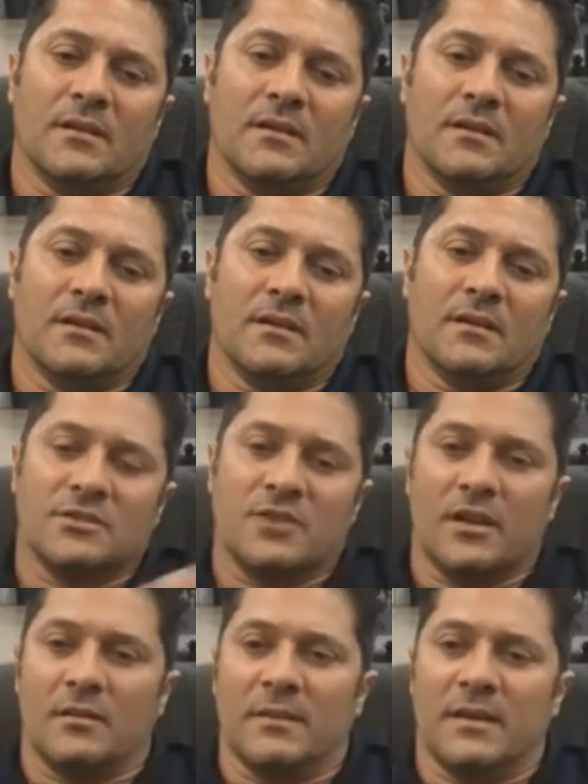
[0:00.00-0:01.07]
there was a
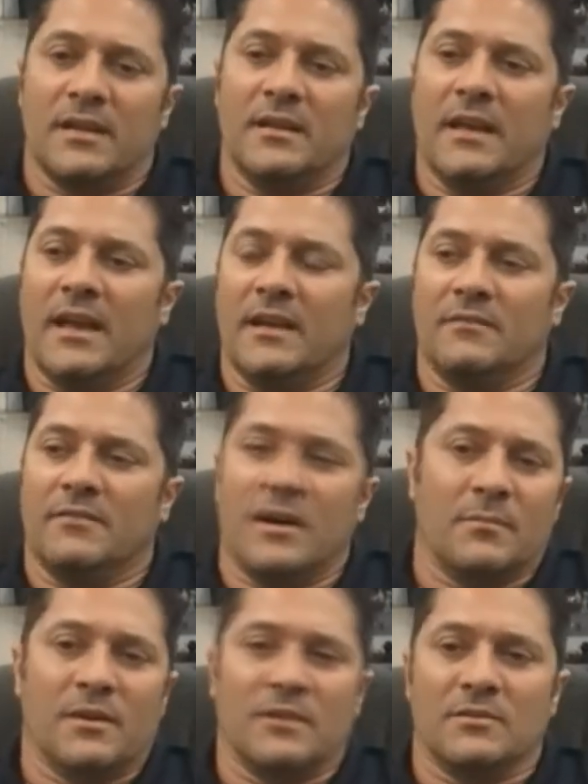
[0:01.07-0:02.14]
gentleman, he had an
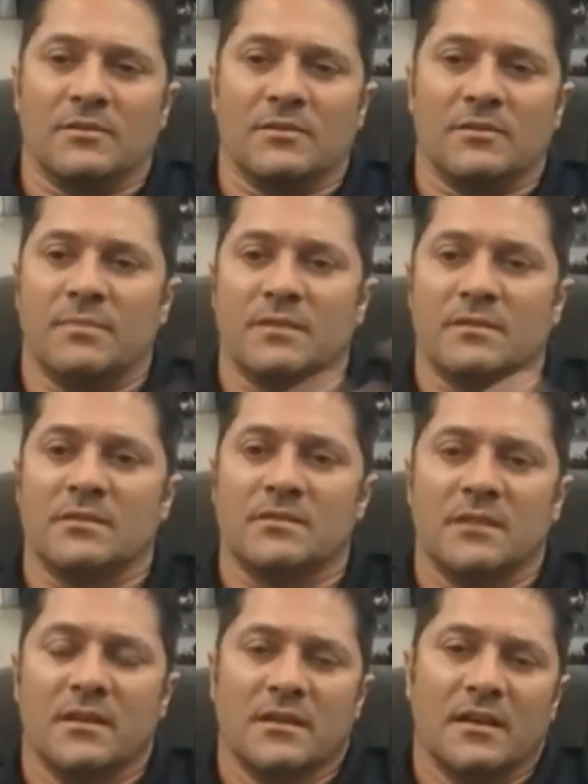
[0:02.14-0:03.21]
environmental service
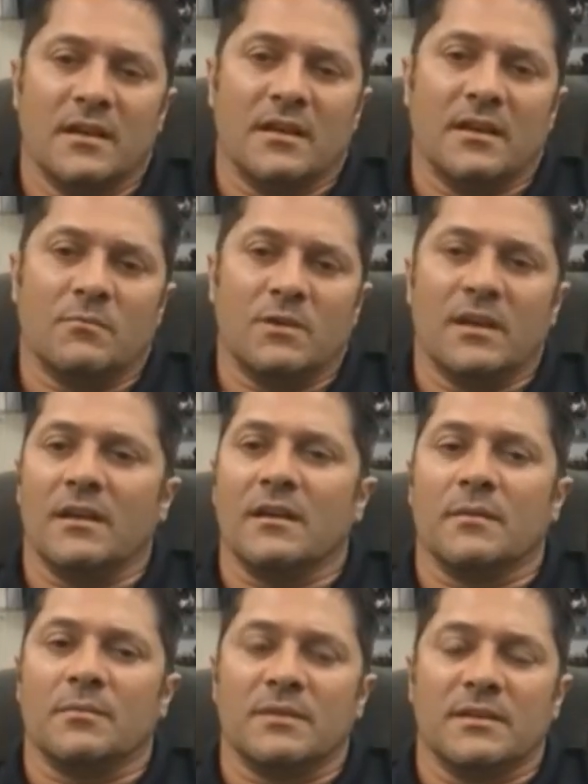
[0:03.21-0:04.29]
business, and we
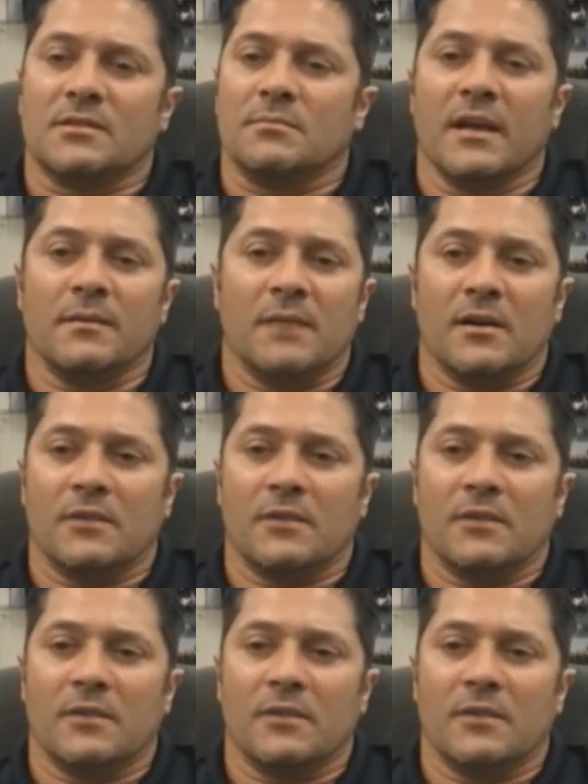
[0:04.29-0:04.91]
did some late model